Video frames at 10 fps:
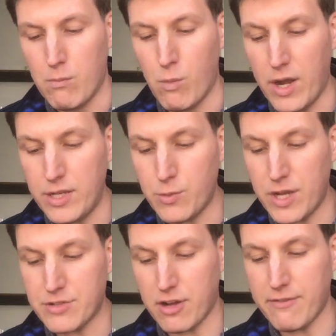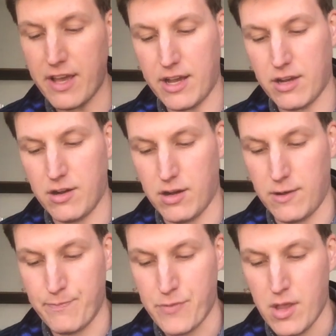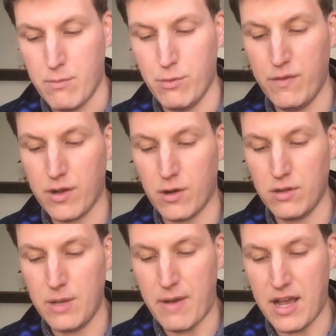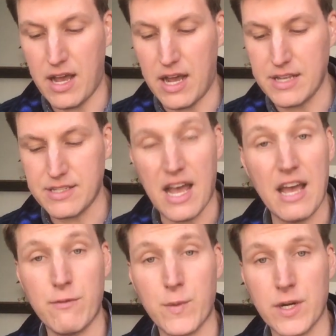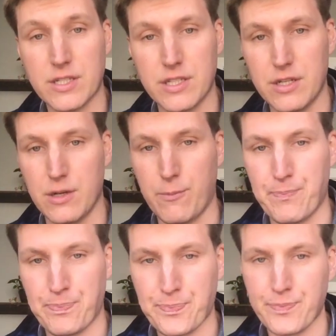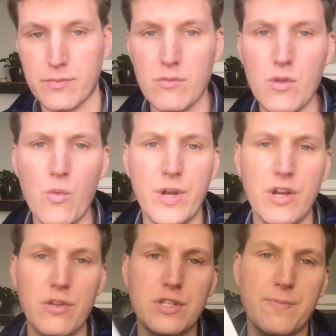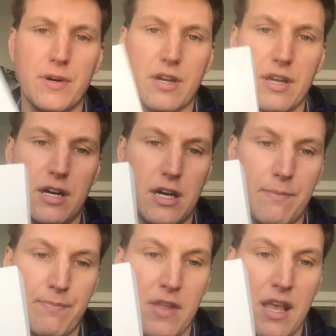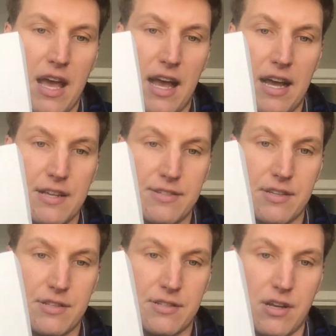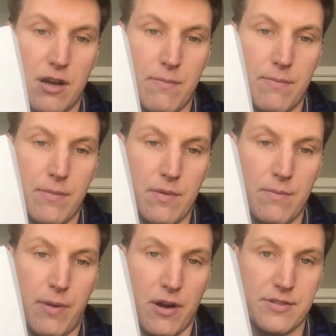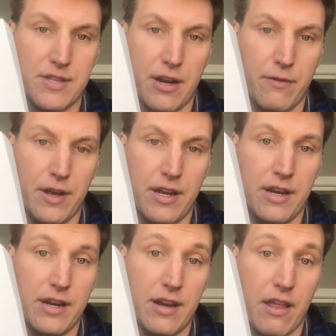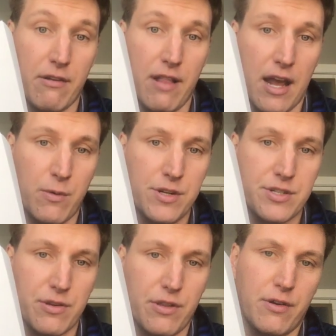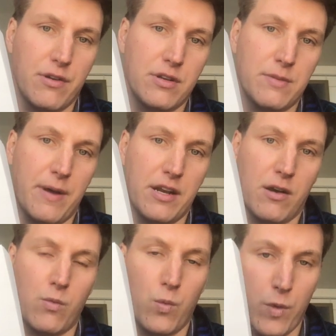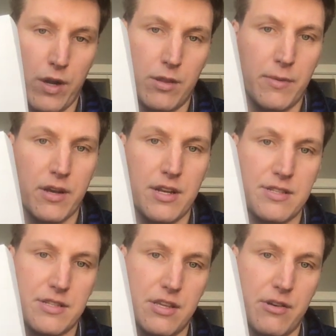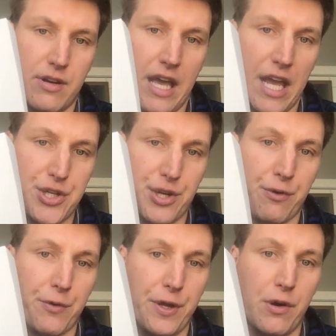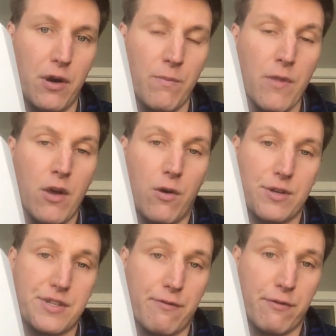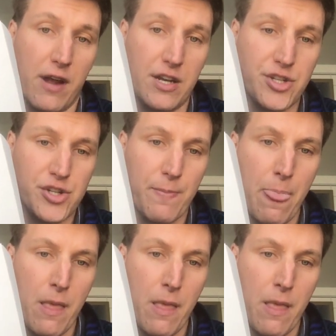Mwen dwe travail, I call, moving only my eyes. I have work to do. We know this book has some parts that are written in another language. They're either, depending on where in the book it is, it's either in Haitian Creole or it's in French.